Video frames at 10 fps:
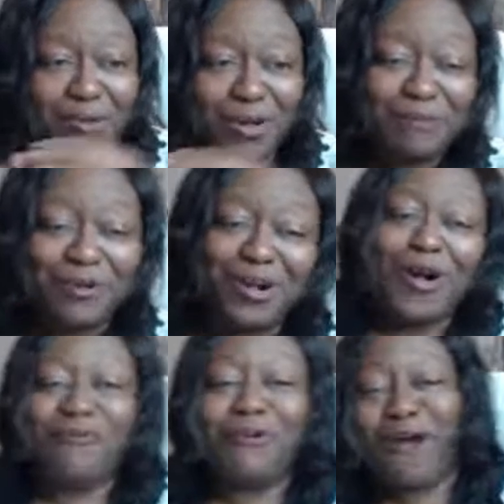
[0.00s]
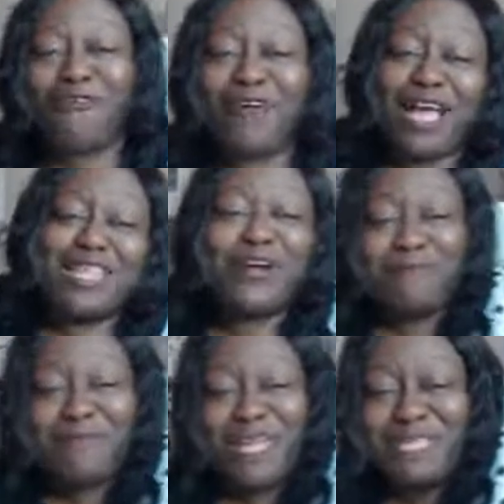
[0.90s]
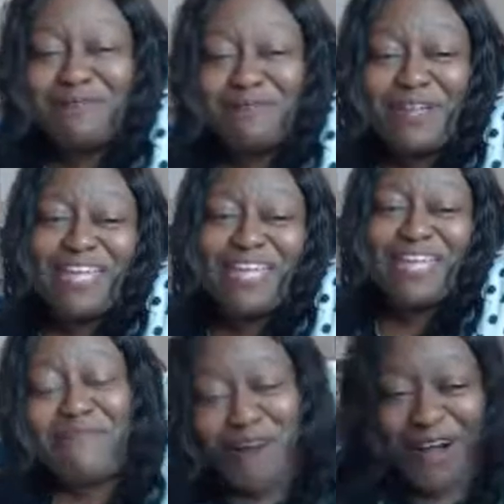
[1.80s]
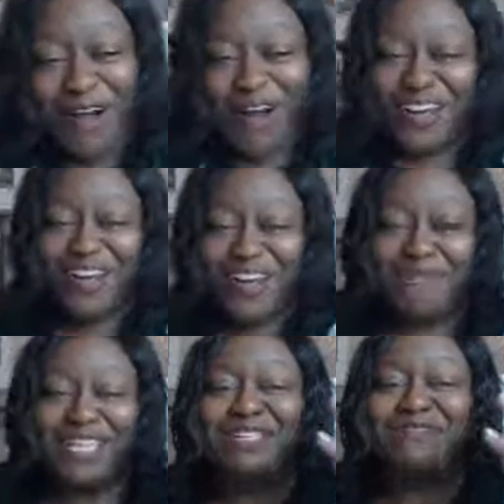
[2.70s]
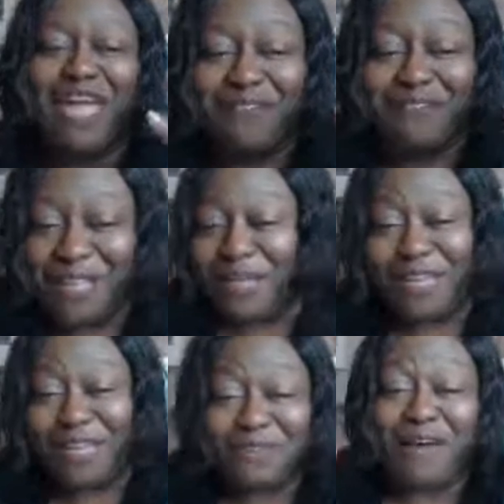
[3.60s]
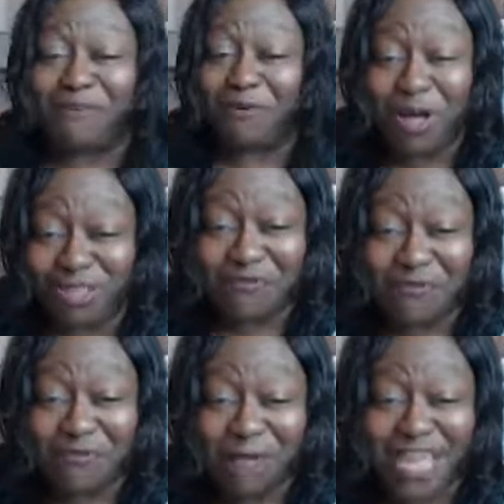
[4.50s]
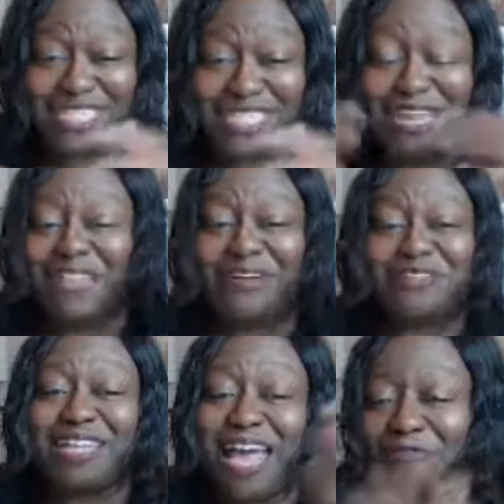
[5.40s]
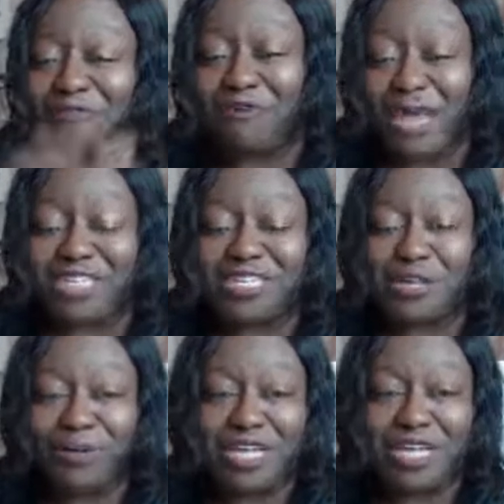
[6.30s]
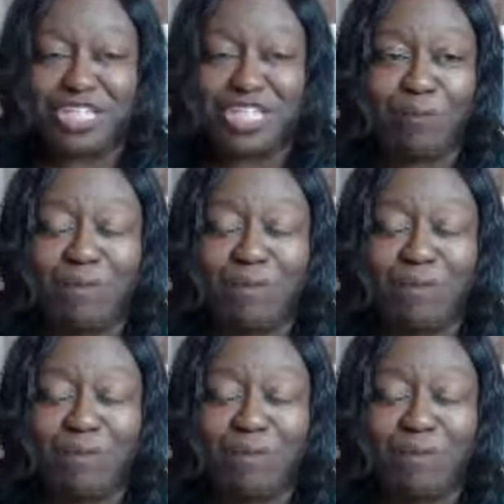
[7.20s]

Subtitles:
We're over our 30 minutes. We can keep going on and on because you have a wealth of information, and there's a lot of information that we can share.